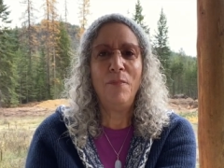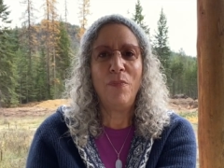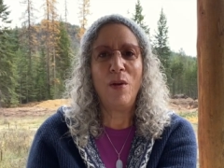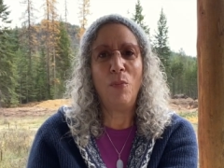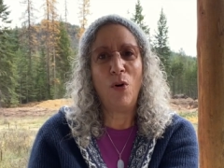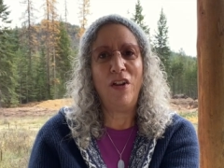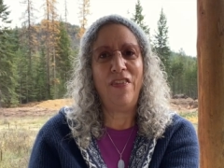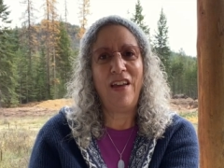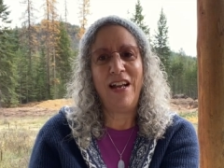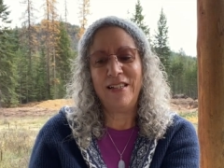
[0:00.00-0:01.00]

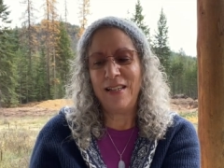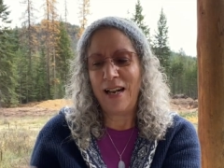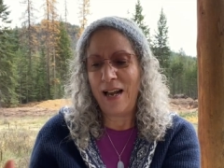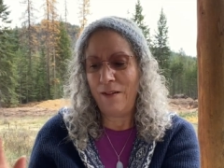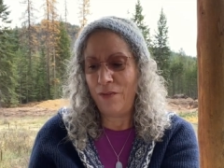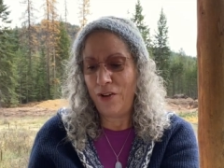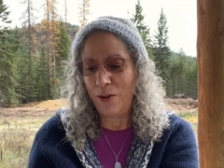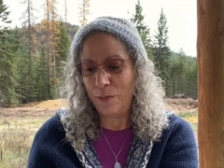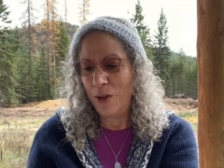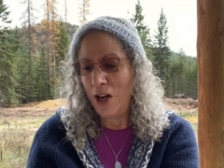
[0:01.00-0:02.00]
important things that I have to
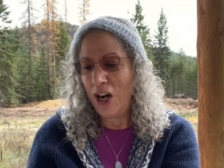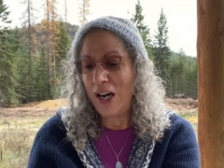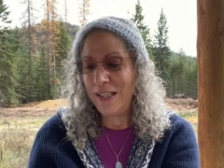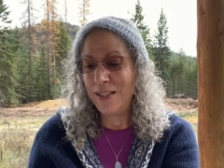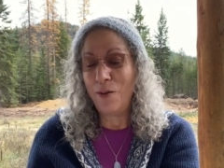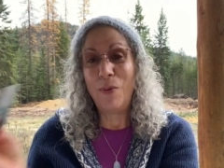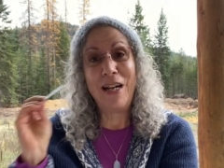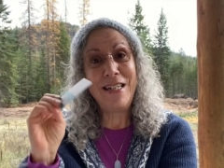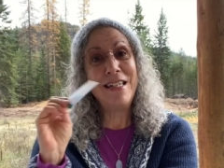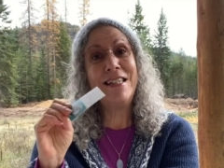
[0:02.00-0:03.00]
do. All right, so, but
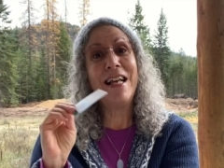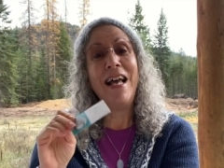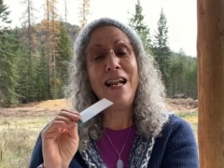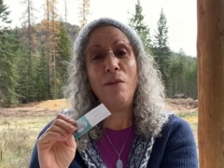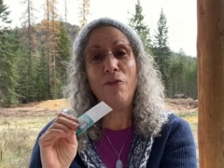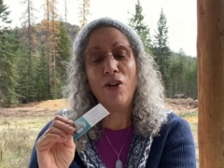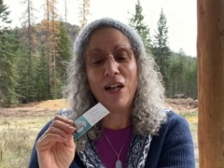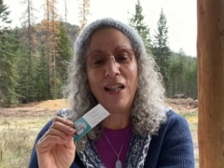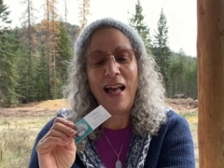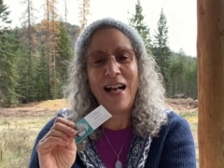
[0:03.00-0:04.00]
I did sign up for a
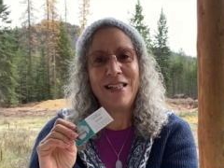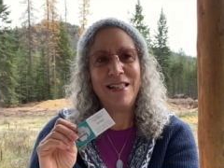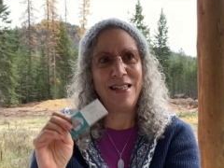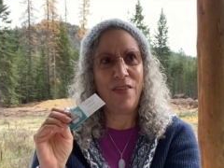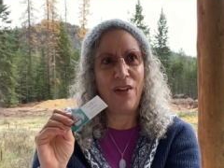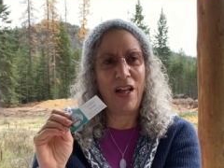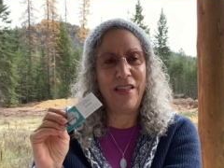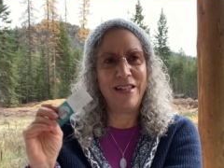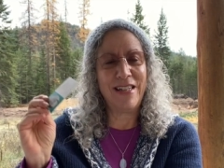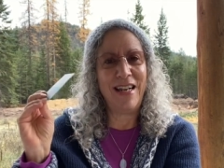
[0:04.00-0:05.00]
class as I thought
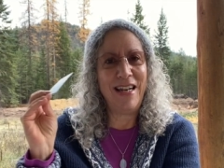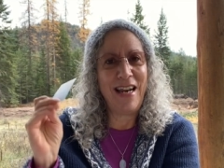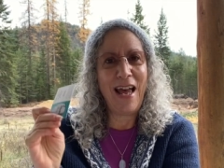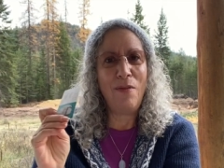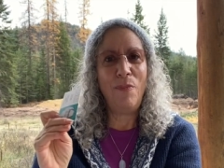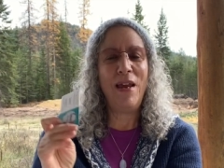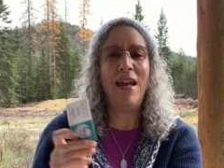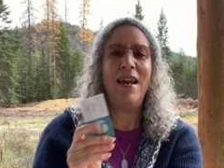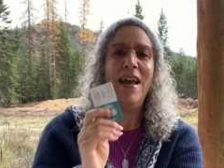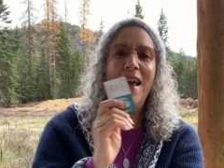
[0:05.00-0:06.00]
that's going to get
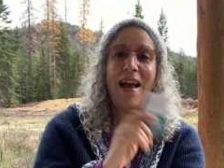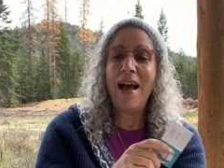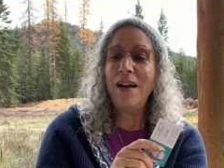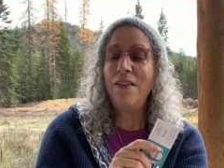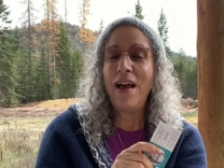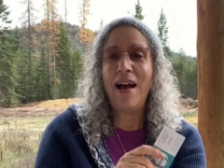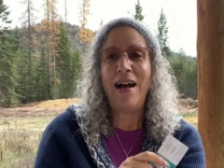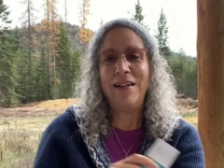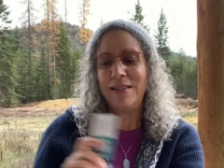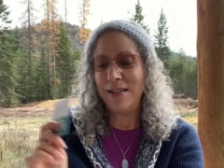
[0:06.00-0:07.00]
me out of the
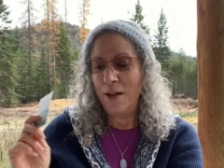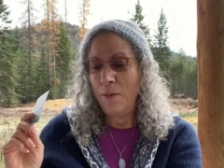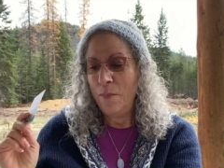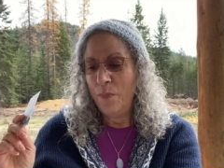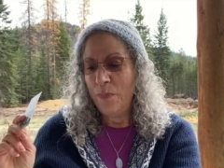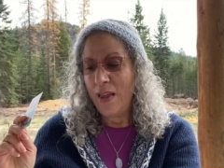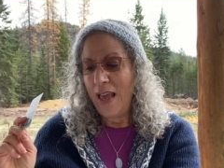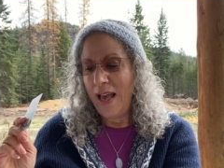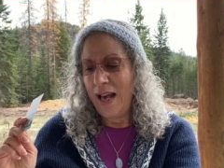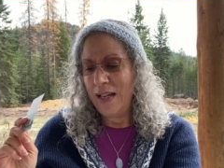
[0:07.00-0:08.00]
house.
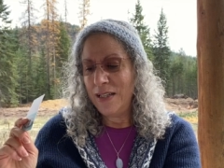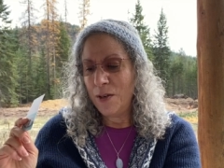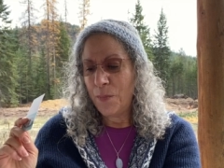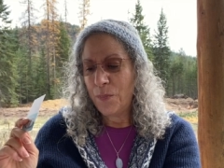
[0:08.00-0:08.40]
And